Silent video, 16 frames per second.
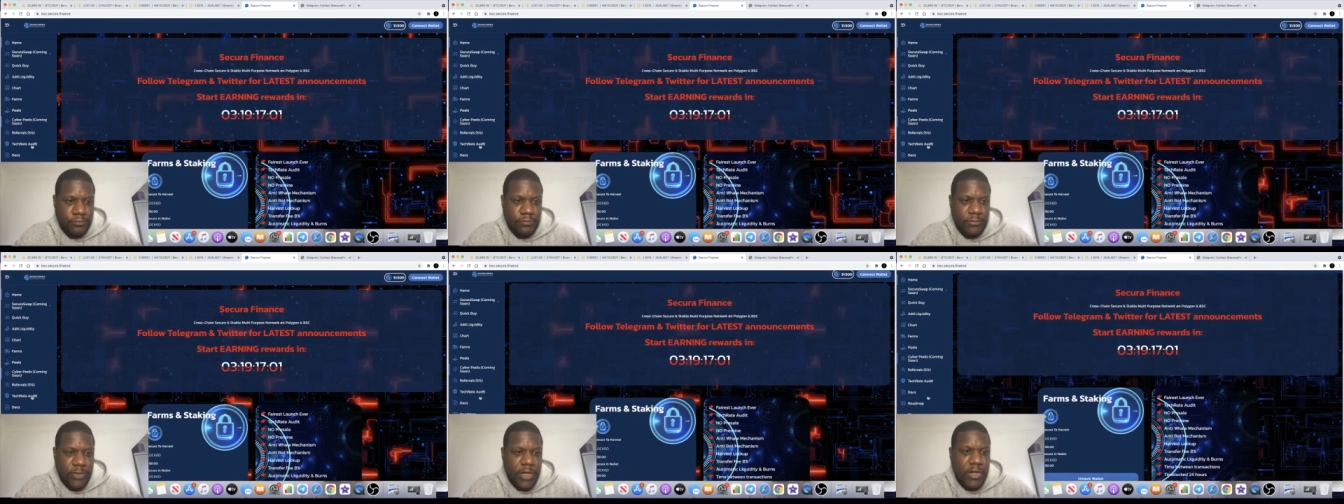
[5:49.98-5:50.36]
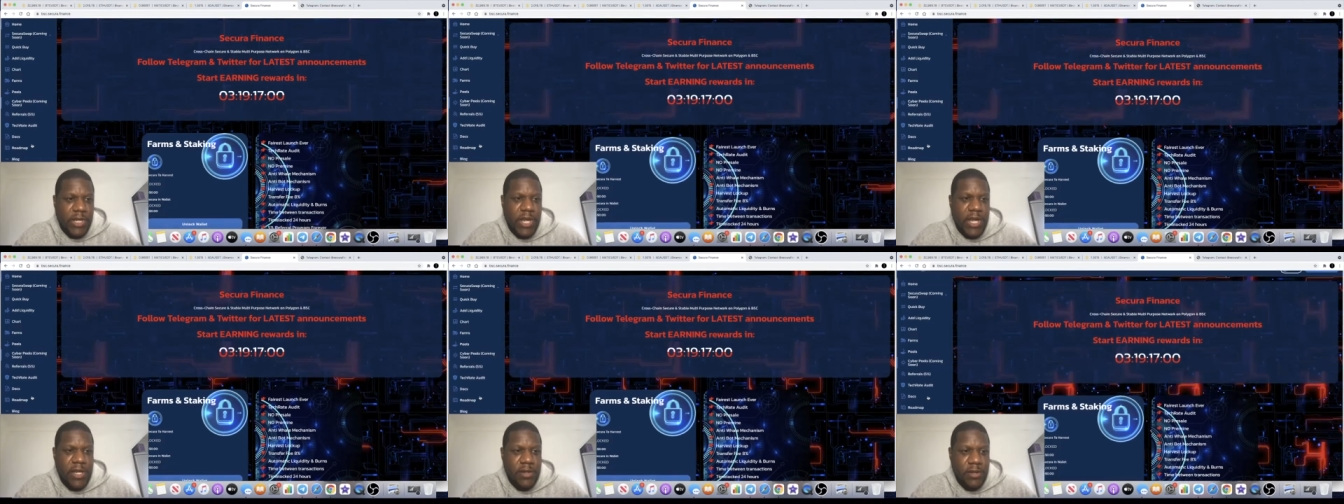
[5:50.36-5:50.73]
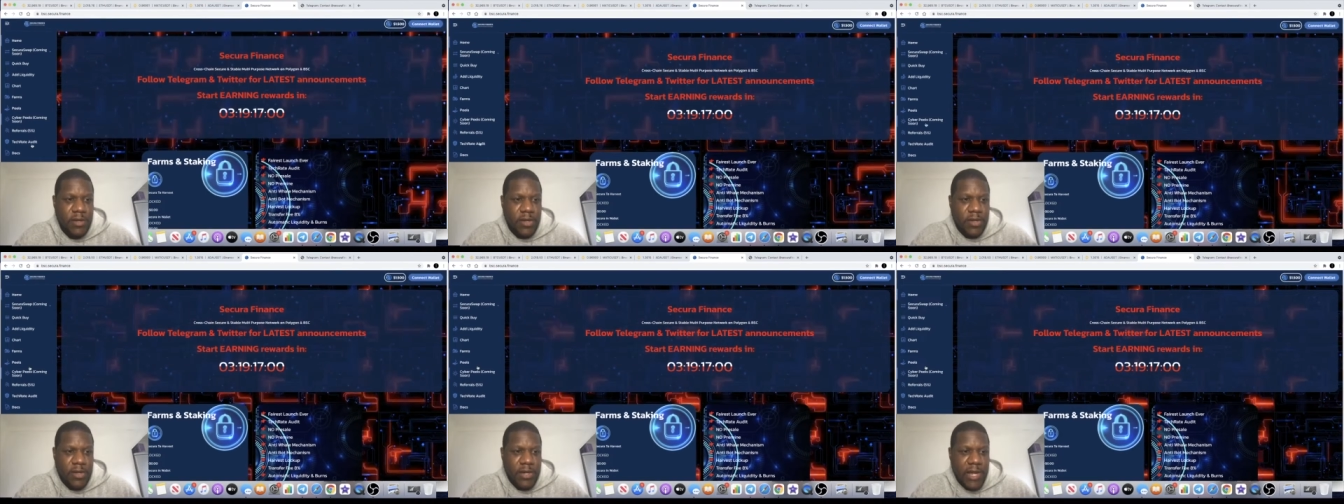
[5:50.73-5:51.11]
okay
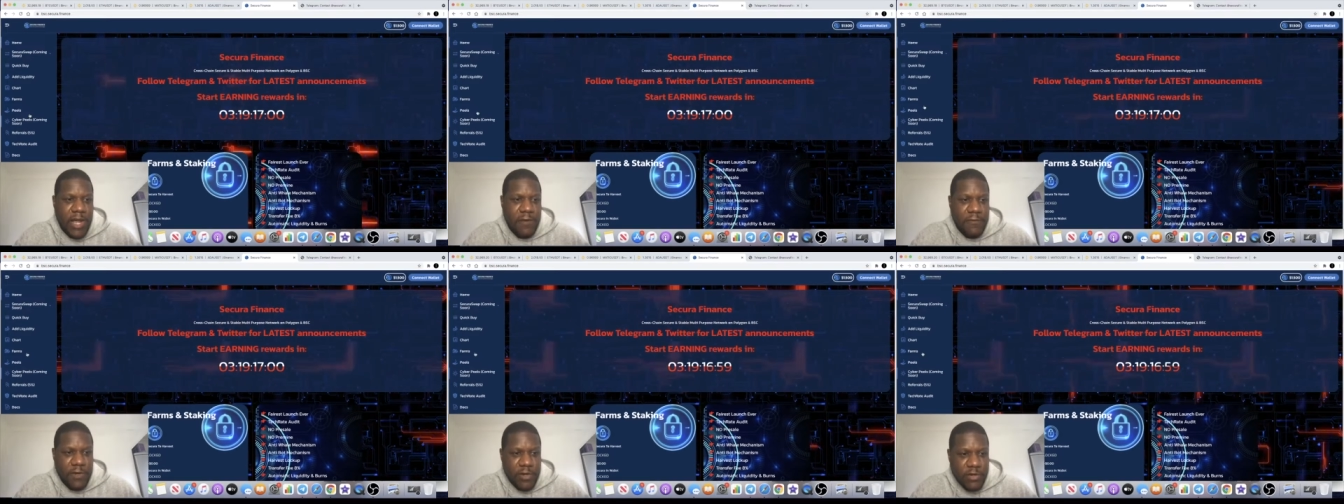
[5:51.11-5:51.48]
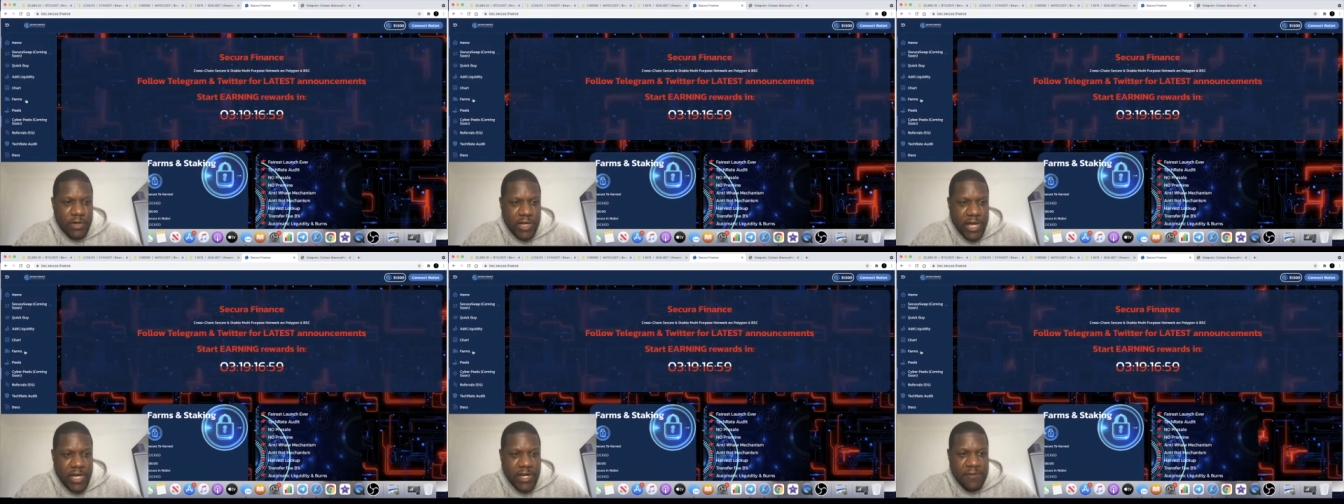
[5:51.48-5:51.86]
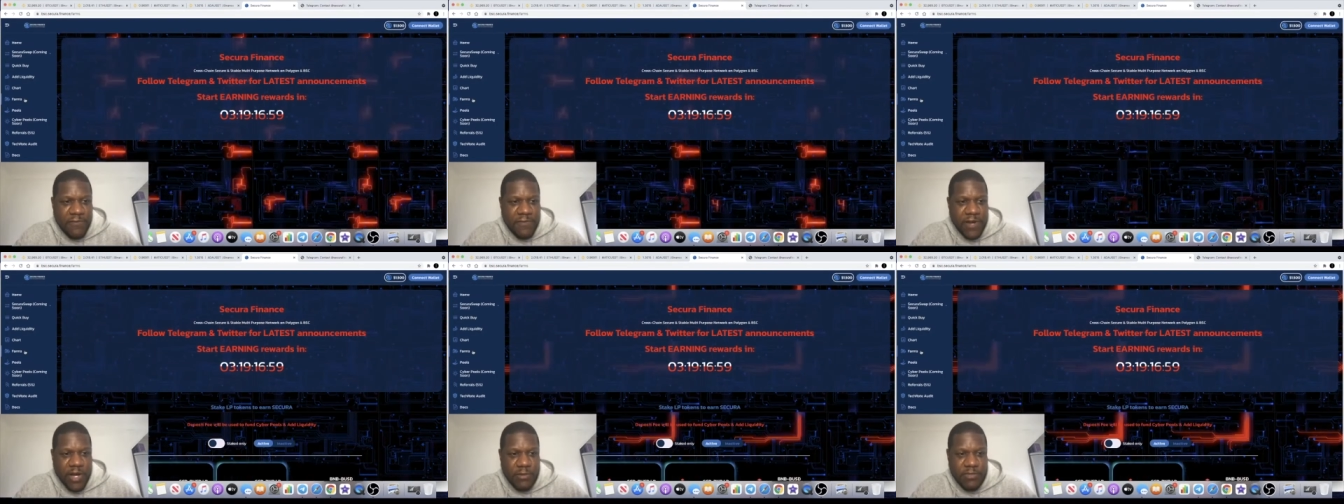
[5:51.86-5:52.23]
now if you look at the
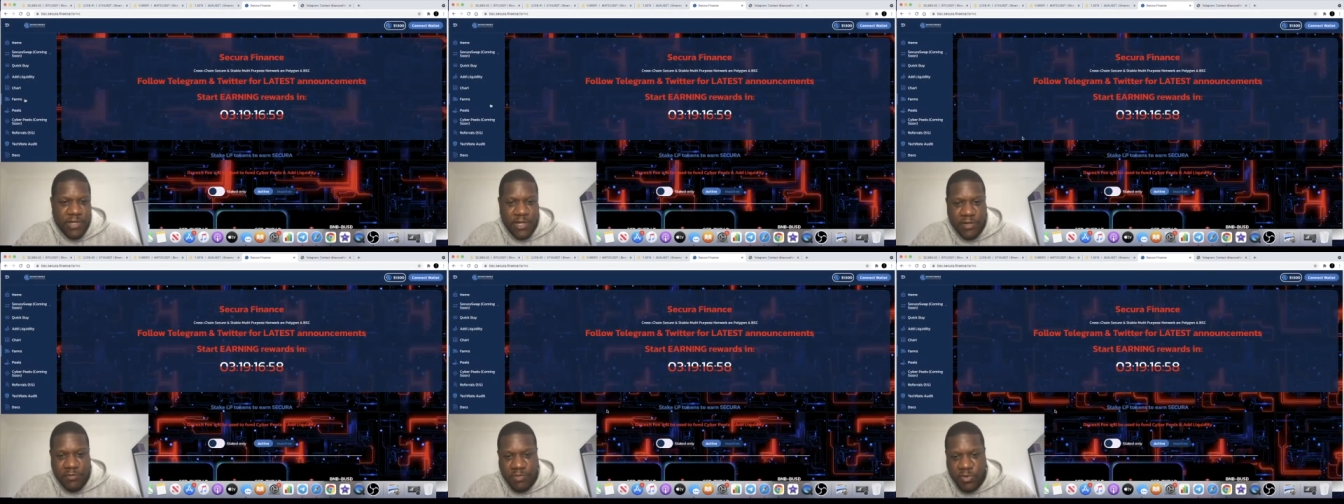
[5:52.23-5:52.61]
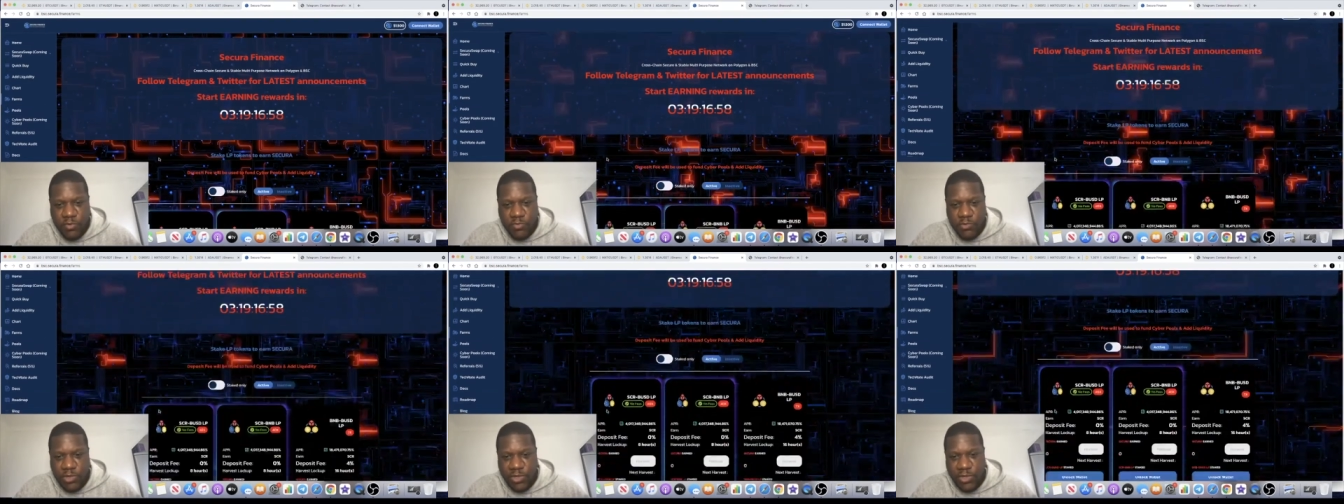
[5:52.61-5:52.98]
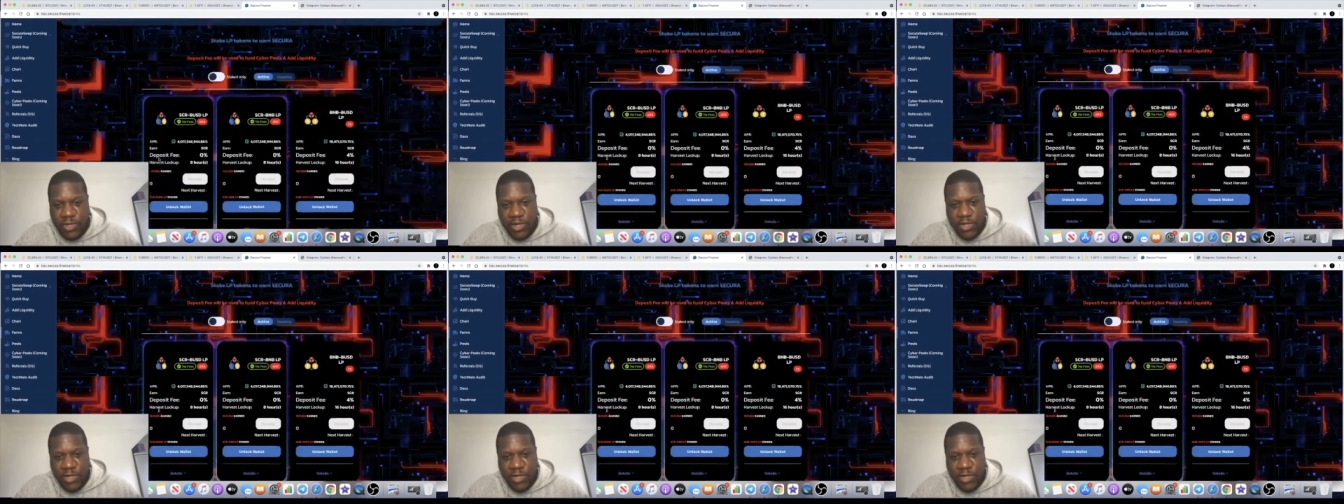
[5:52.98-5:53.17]
farms and the pools